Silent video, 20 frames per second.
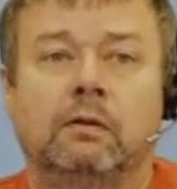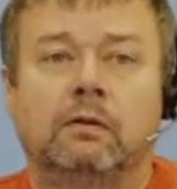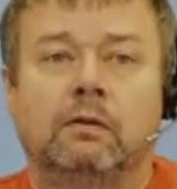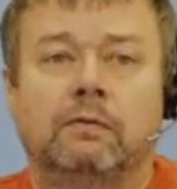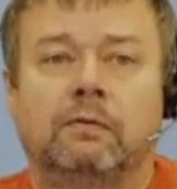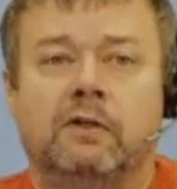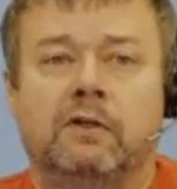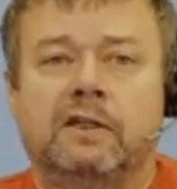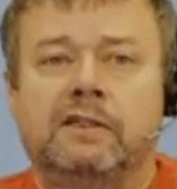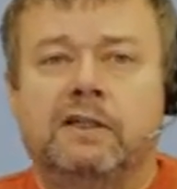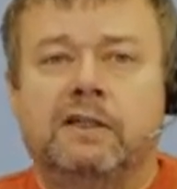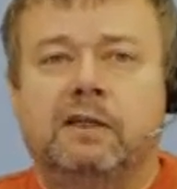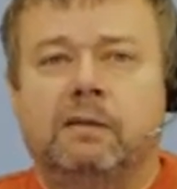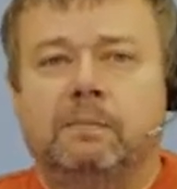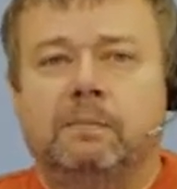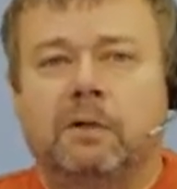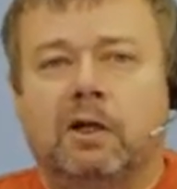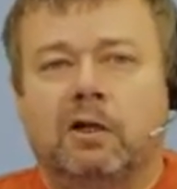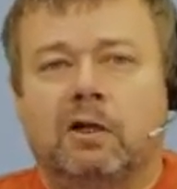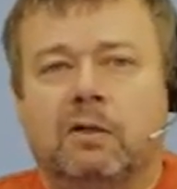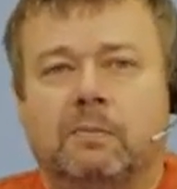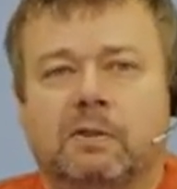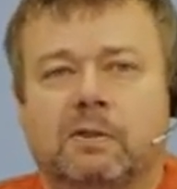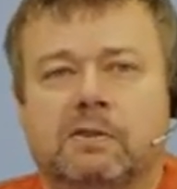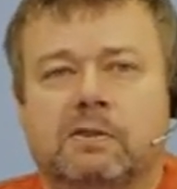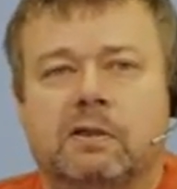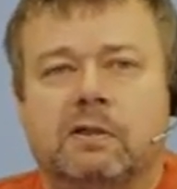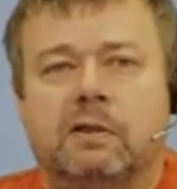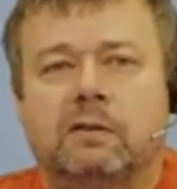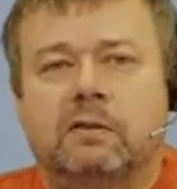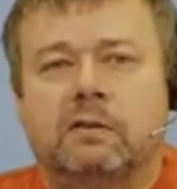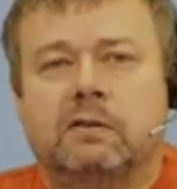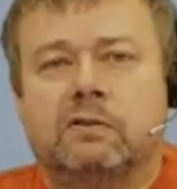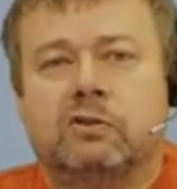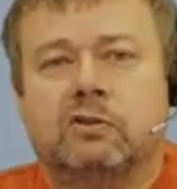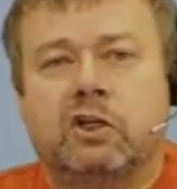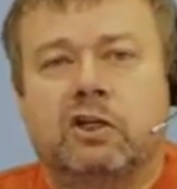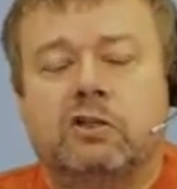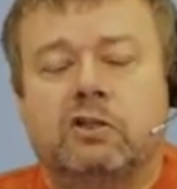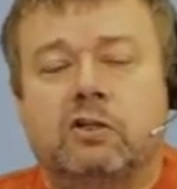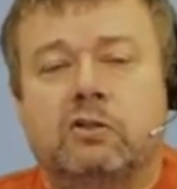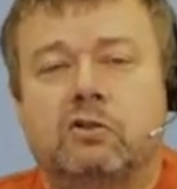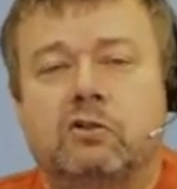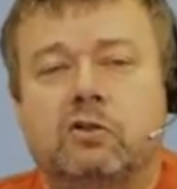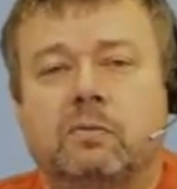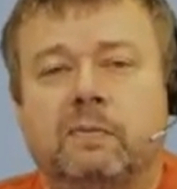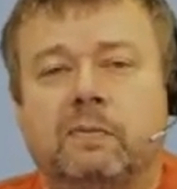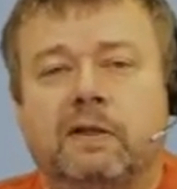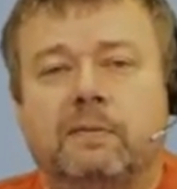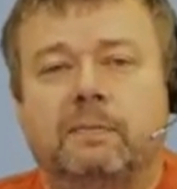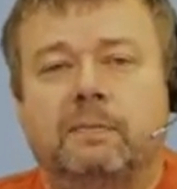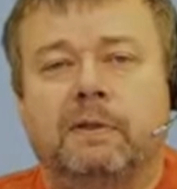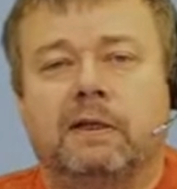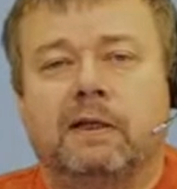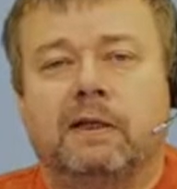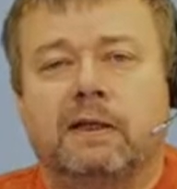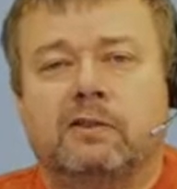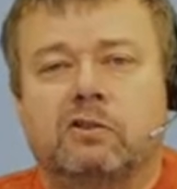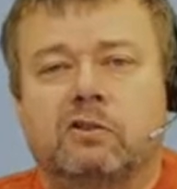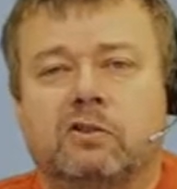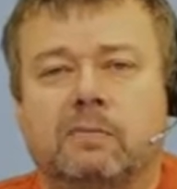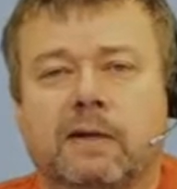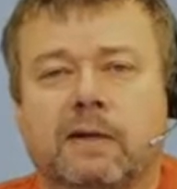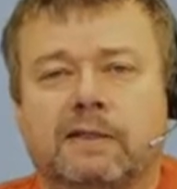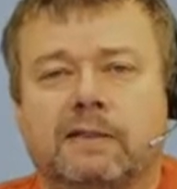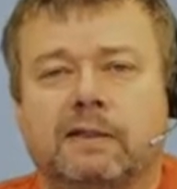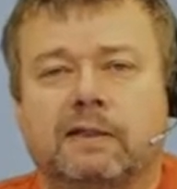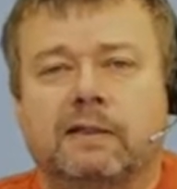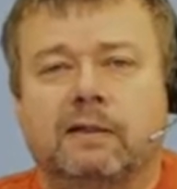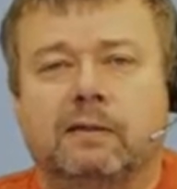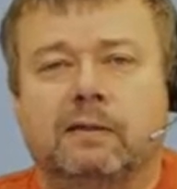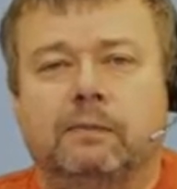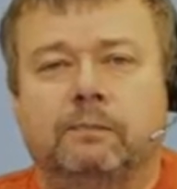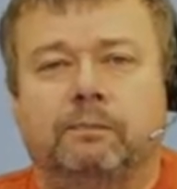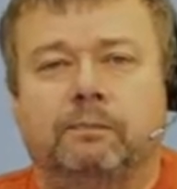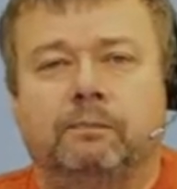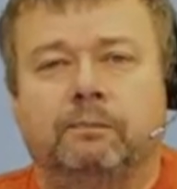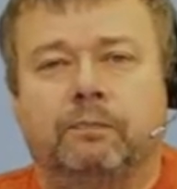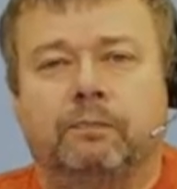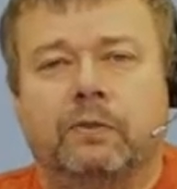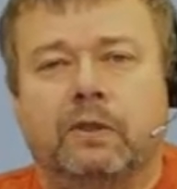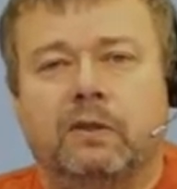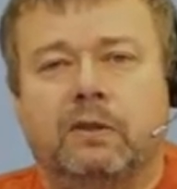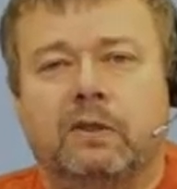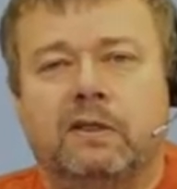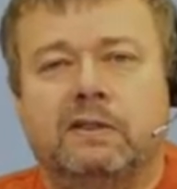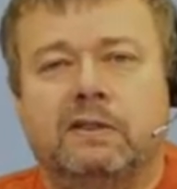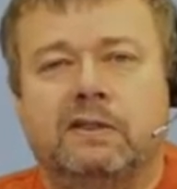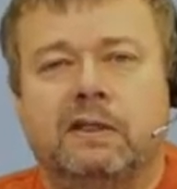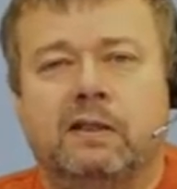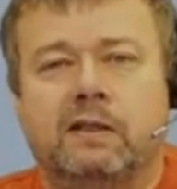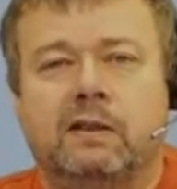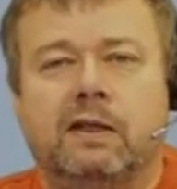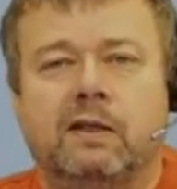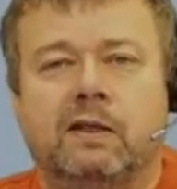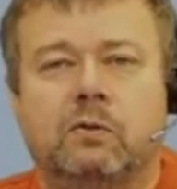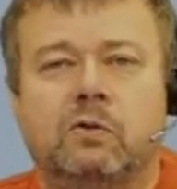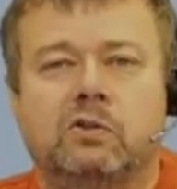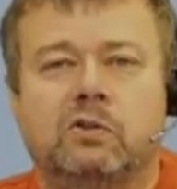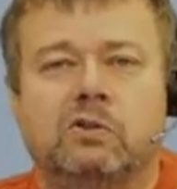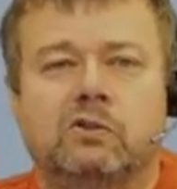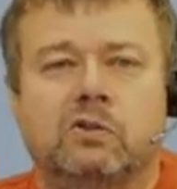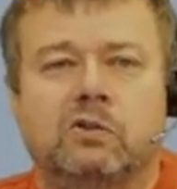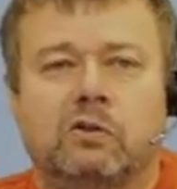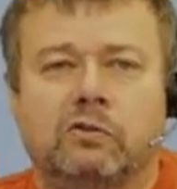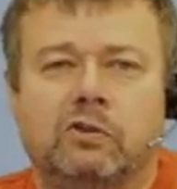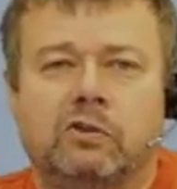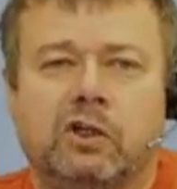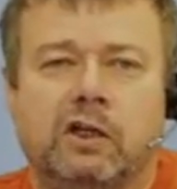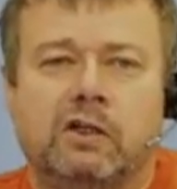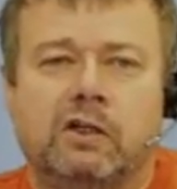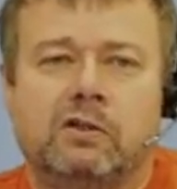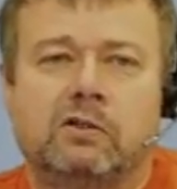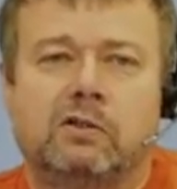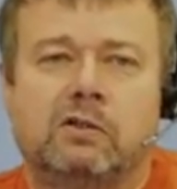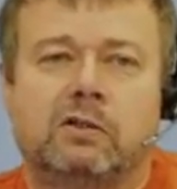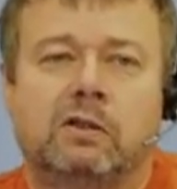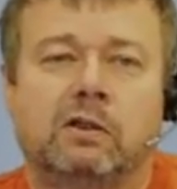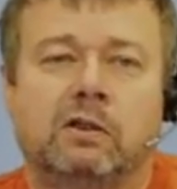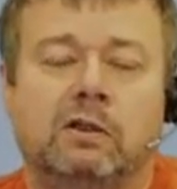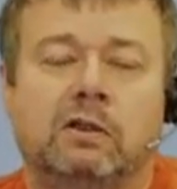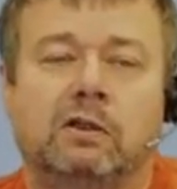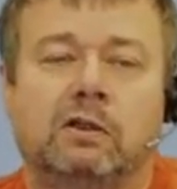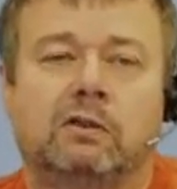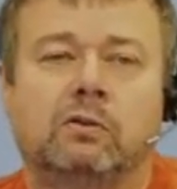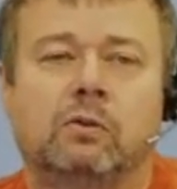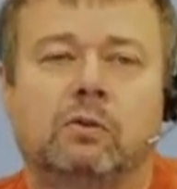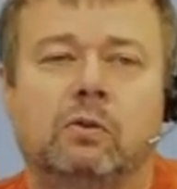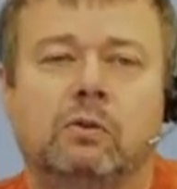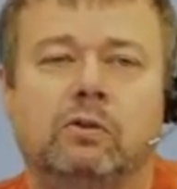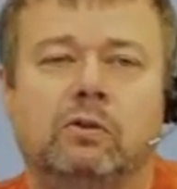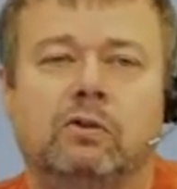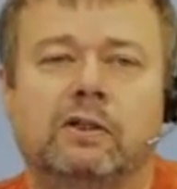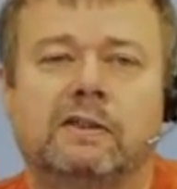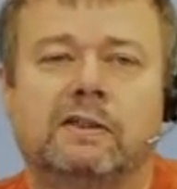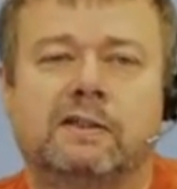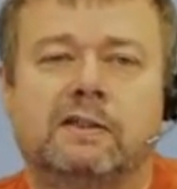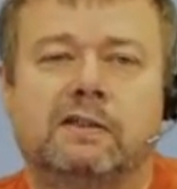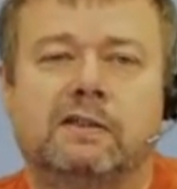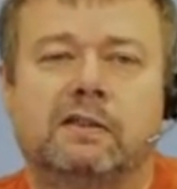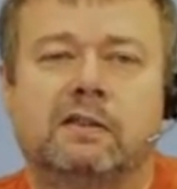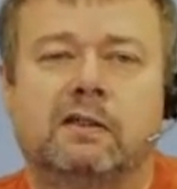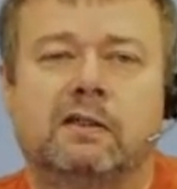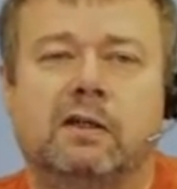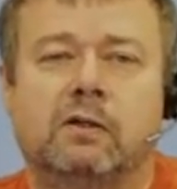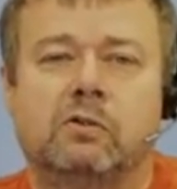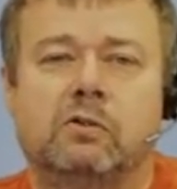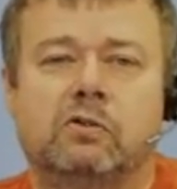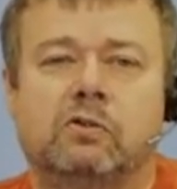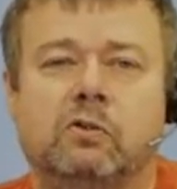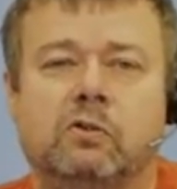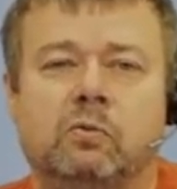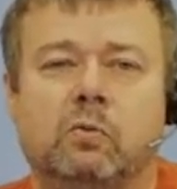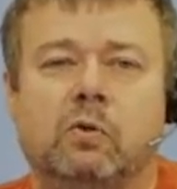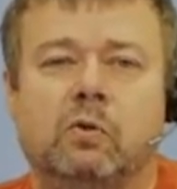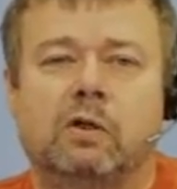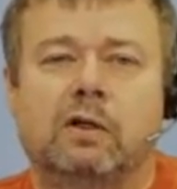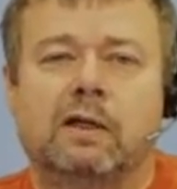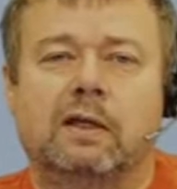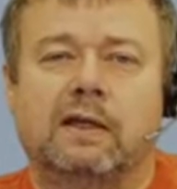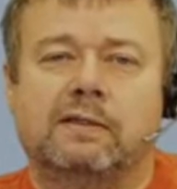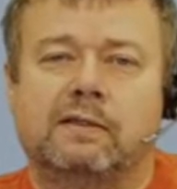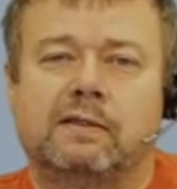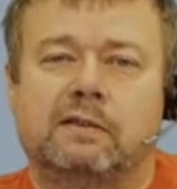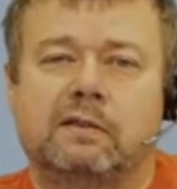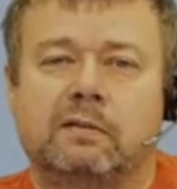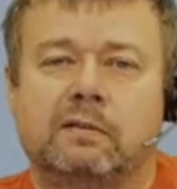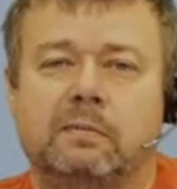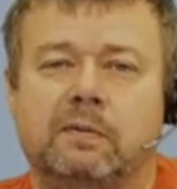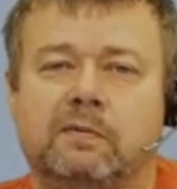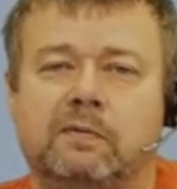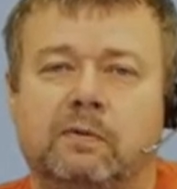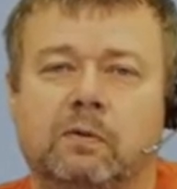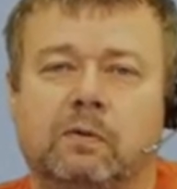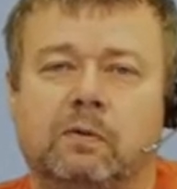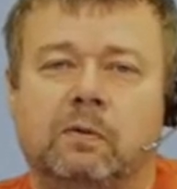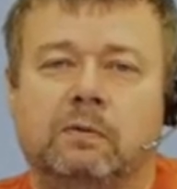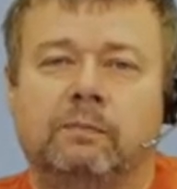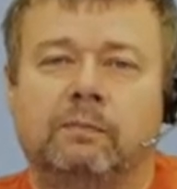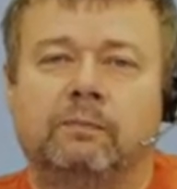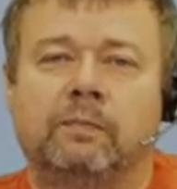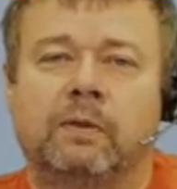For ECL programmers, the changes should be a bit less dramatic. The ECL language has not changed, and all your existing code should work as it did before.